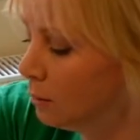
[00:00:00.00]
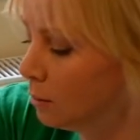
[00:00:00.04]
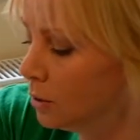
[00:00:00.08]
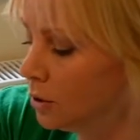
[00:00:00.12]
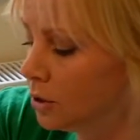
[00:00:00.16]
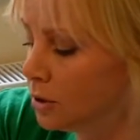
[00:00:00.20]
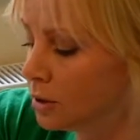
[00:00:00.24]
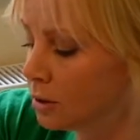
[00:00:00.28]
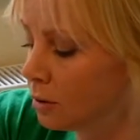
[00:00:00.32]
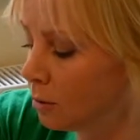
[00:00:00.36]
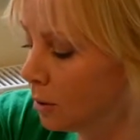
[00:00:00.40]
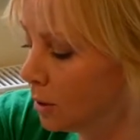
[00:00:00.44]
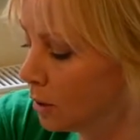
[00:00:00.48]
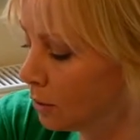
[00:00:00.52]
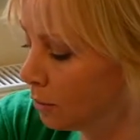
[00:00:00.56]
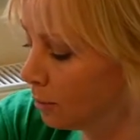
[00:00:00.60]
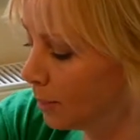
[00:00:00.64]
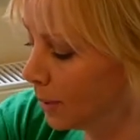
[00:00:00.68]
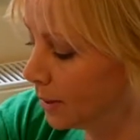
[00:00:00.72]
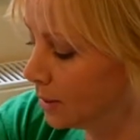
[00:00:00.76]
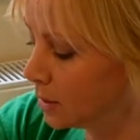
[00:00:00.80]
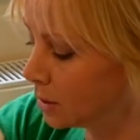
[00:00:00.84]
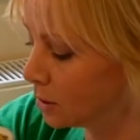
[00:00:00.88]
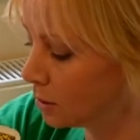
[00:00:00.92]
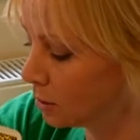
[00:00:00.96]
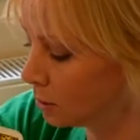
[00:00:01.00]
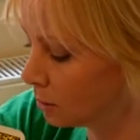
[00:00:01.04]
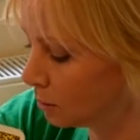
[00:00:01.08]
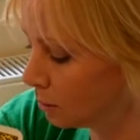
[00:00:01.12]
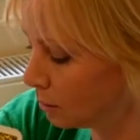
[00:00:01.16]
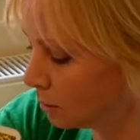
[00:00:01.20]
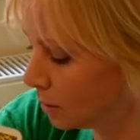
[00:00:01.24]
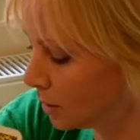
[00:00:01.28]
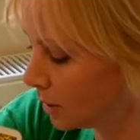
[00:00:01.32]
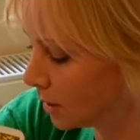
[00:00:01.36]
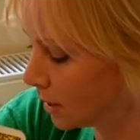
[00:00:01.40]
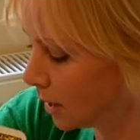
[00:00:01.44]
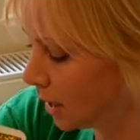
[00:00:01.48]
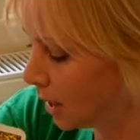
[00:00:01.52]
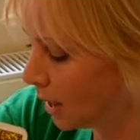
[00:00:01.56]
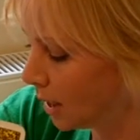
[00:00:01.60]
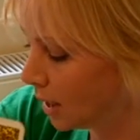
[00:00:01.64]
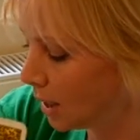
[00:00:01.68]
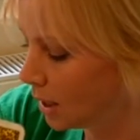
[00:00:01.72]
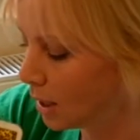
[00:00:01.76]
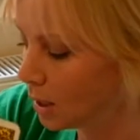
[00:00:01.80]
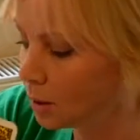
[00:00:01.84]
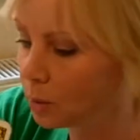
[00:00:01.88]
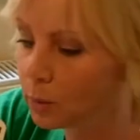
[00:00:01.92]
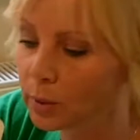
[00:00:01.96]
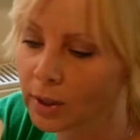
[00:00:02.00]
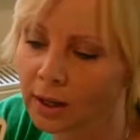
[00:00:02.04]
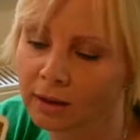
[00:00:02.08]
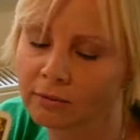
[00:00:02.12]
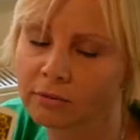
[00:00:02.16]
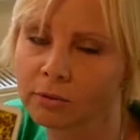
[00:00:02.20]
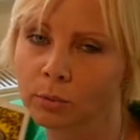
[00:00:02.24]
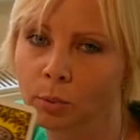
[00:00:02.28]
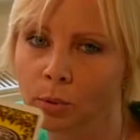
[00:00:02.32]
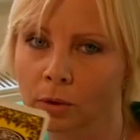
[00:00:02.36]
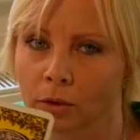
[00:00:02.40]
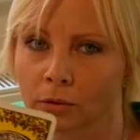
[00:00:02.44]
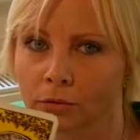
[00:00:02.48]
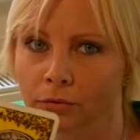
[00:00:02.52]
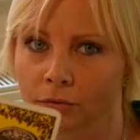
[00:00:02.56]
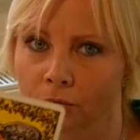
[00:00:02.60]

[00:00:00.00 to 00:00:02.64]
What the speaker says: which is Queen of Pentacles, we have a Wheel of